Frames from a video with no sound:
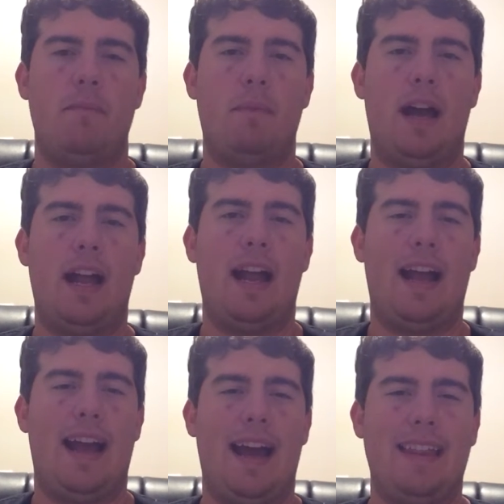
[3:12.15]
But
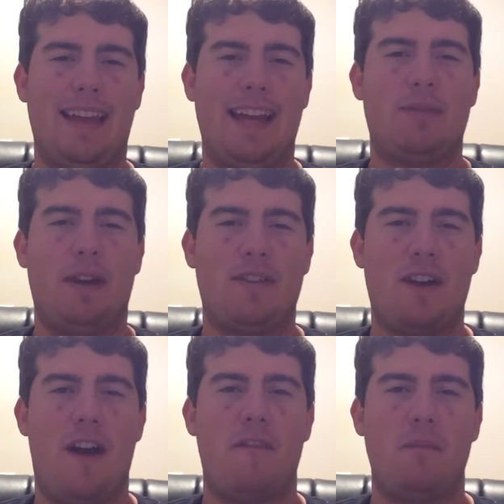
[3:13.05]
I liked what I
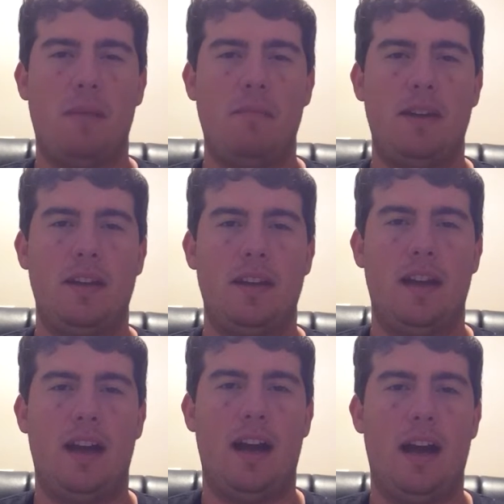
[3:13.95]
saw from
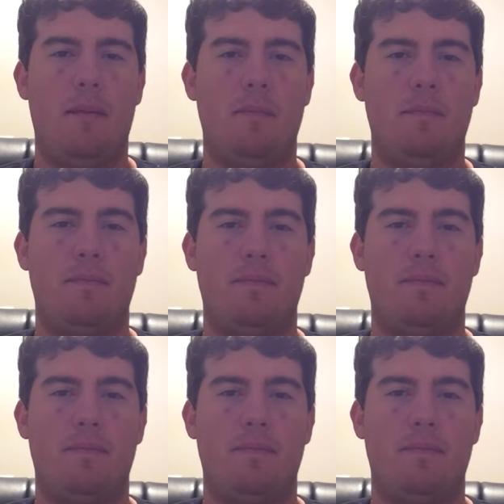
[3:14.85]
him.